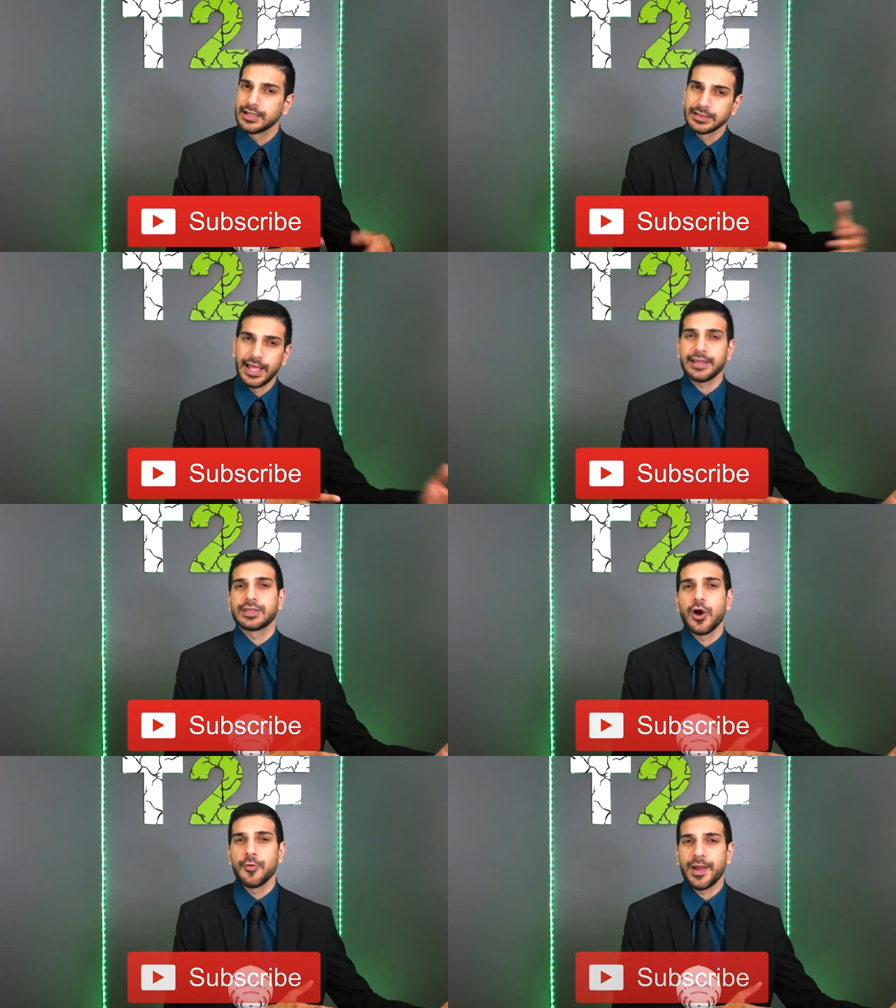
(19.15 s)
let
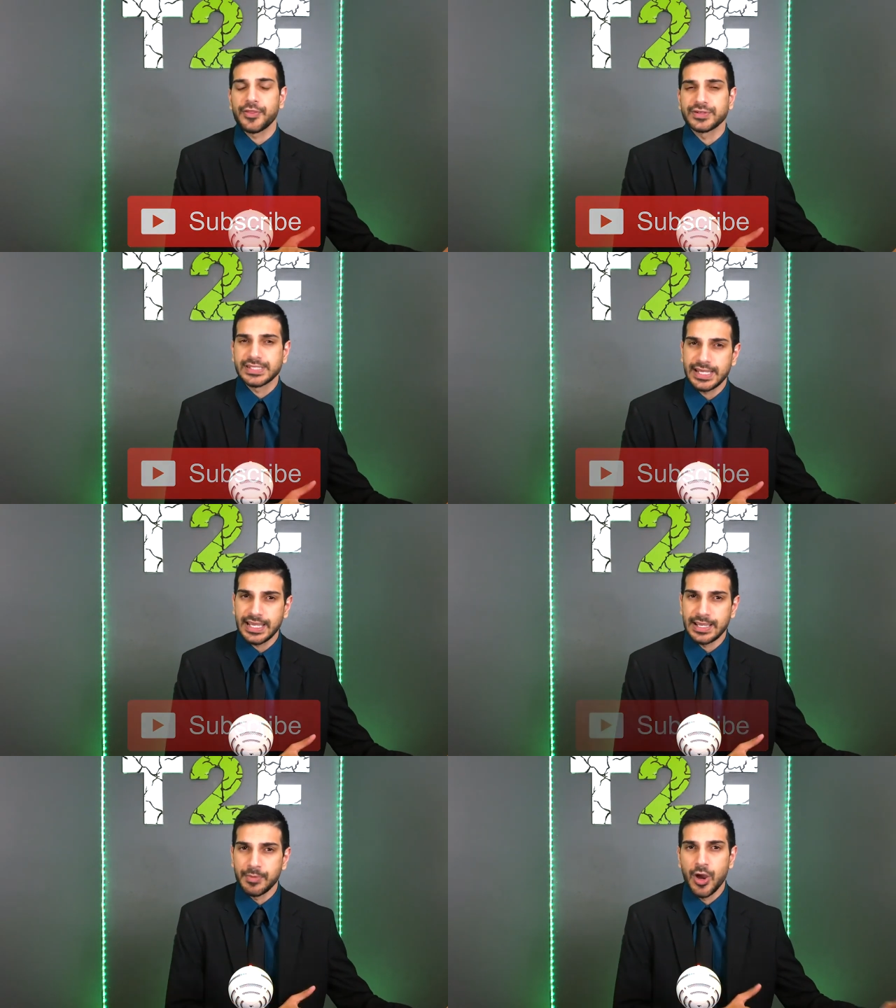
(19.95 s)
go by their
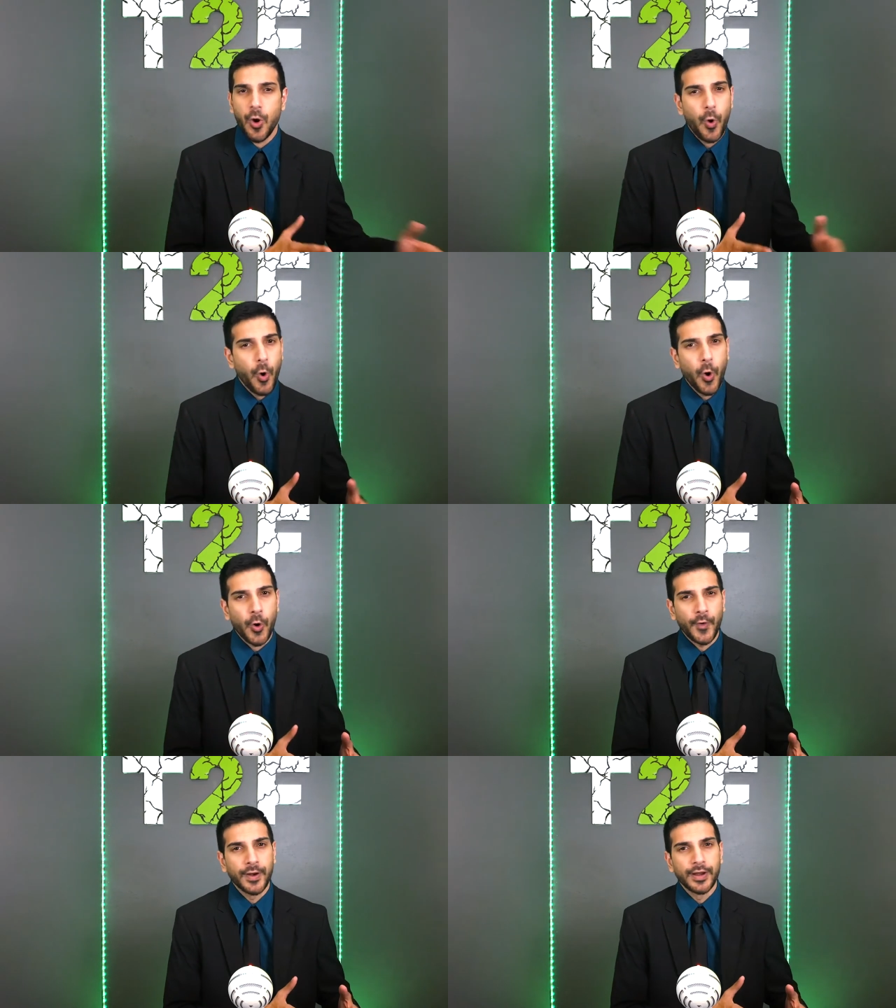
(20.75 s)
team,
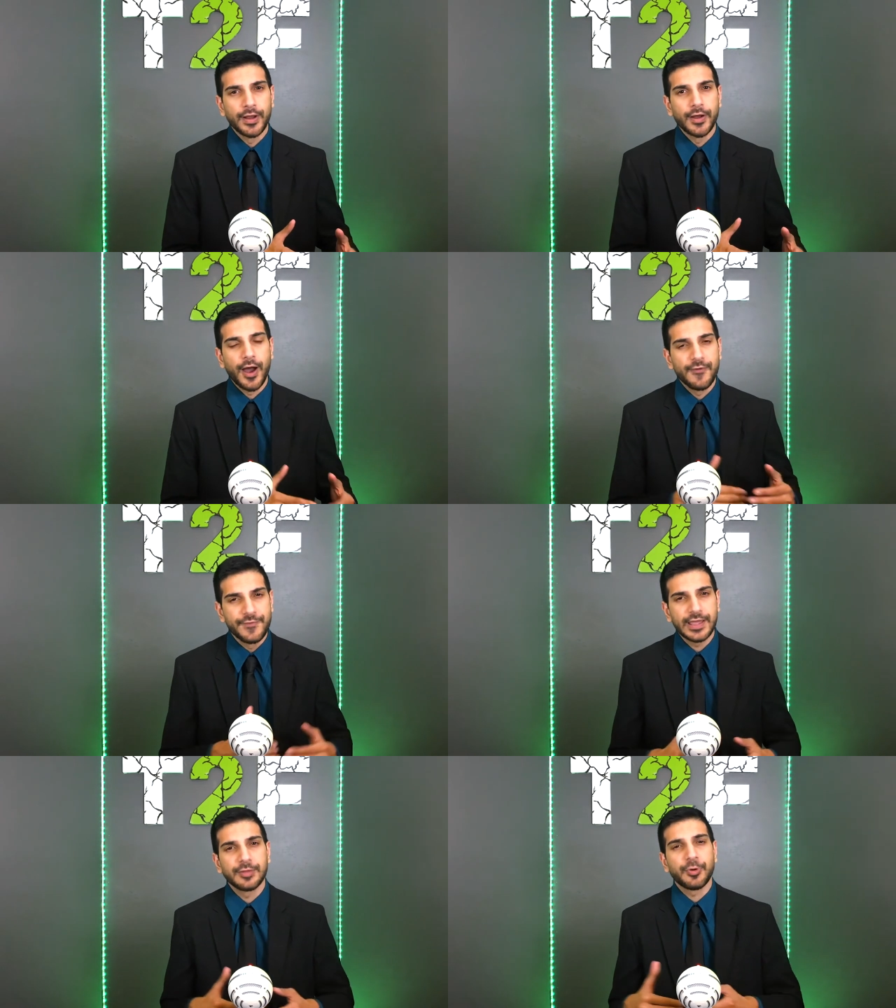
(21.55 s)
or
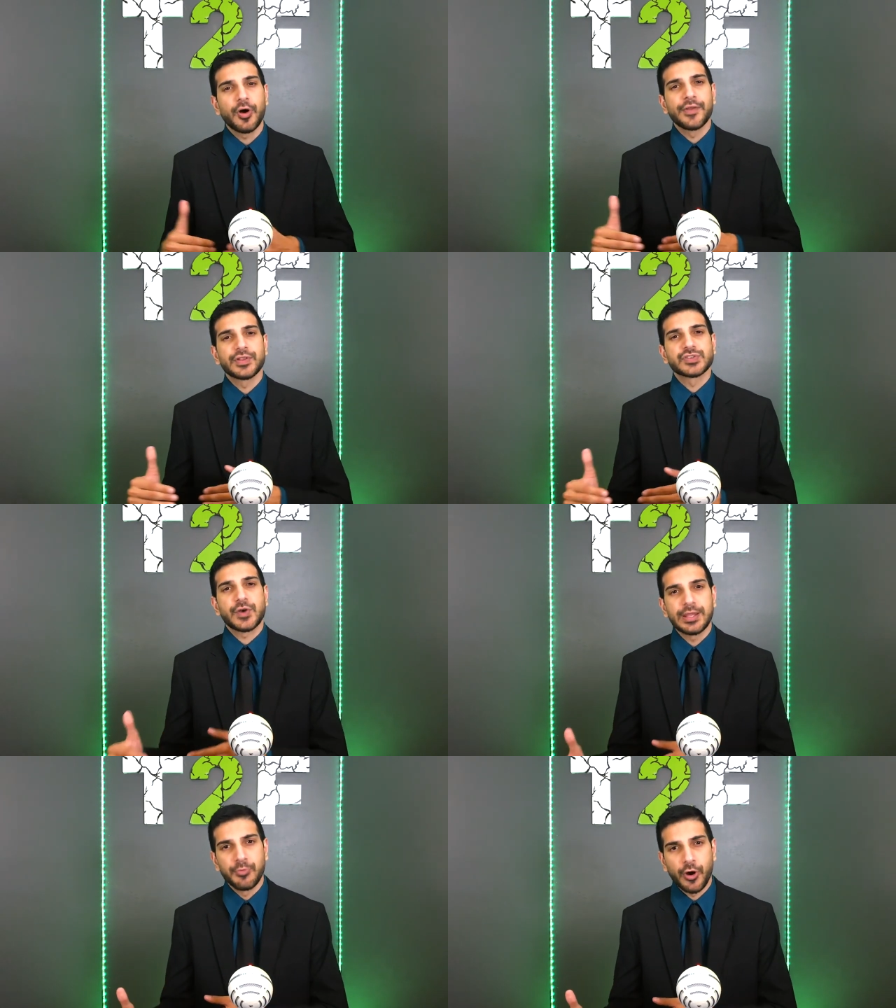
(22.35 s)
available on the
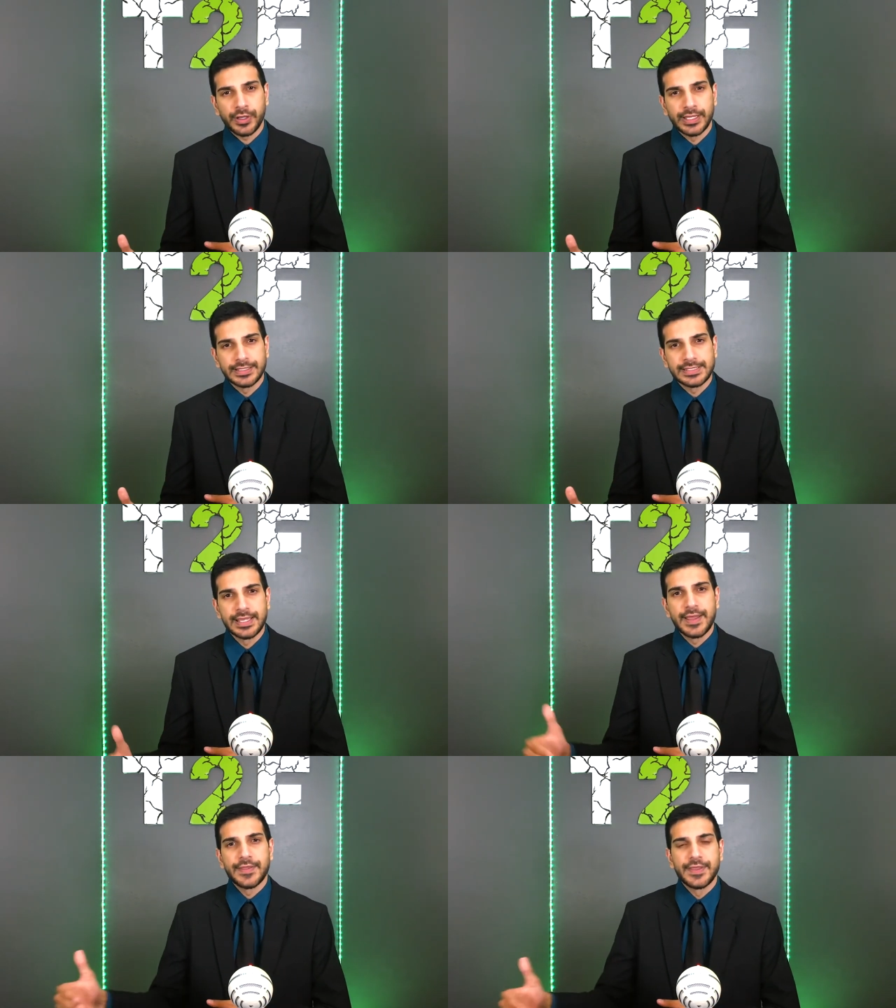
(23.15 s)
trade market
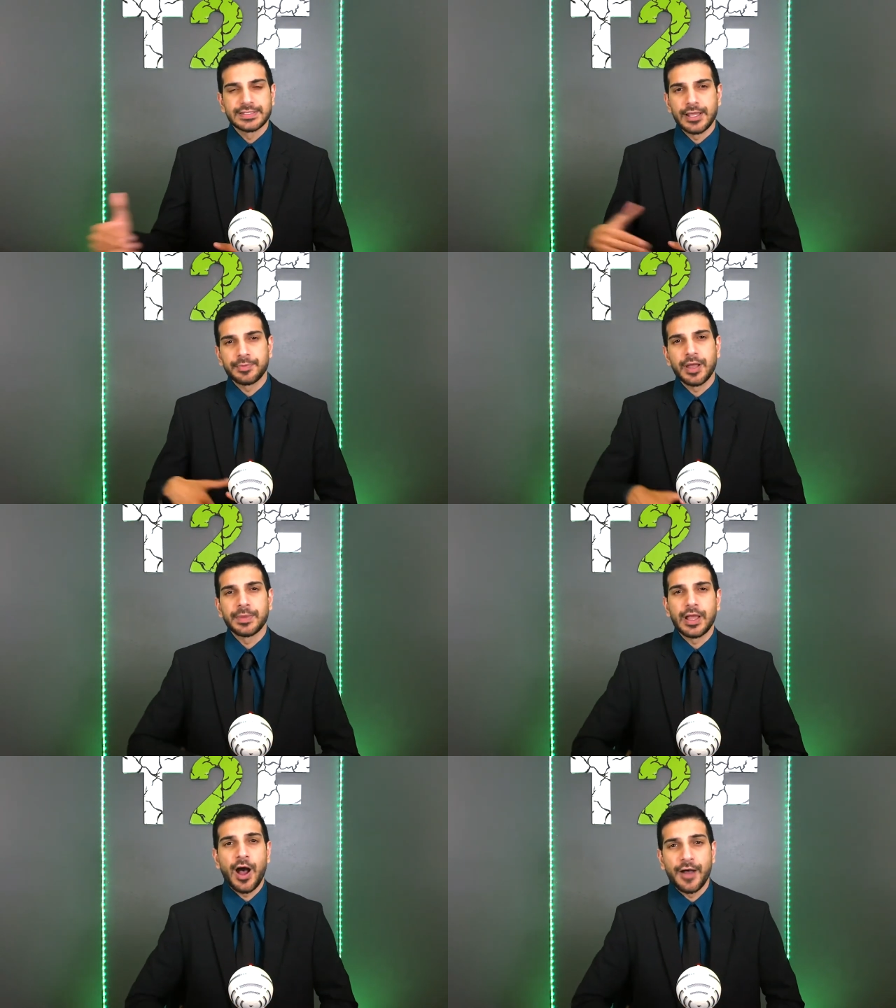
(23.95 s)
this
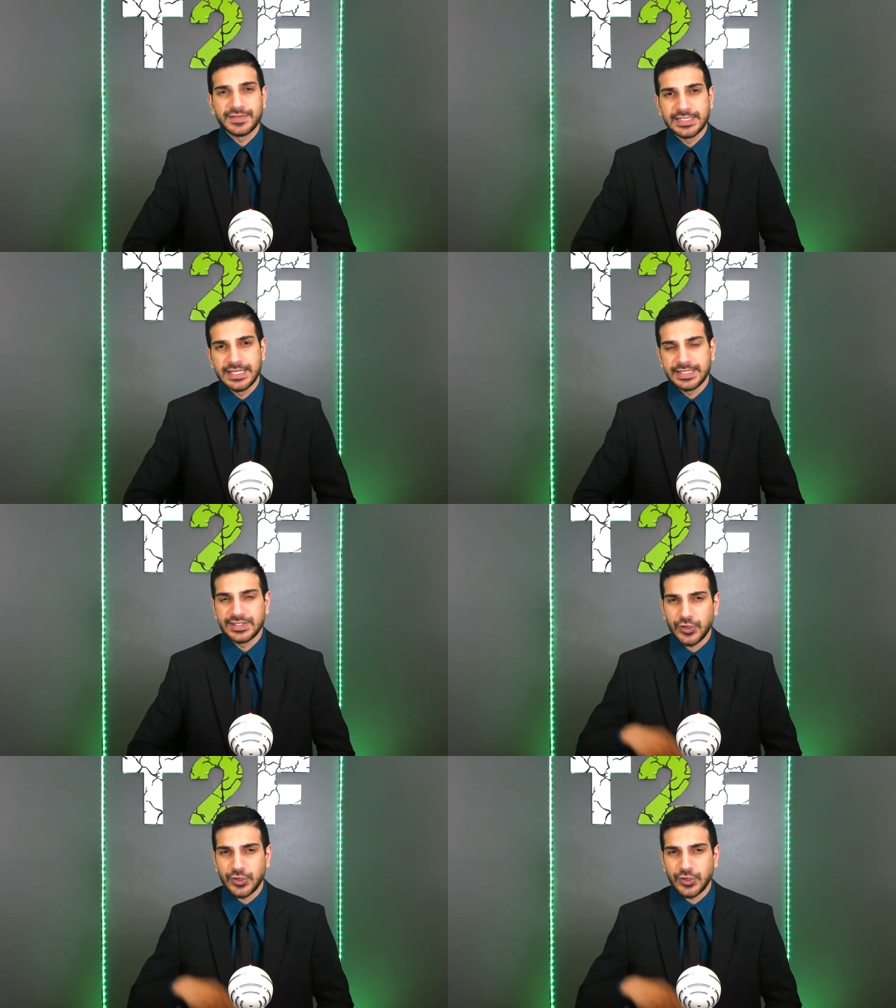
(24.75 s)
upcoming offseason.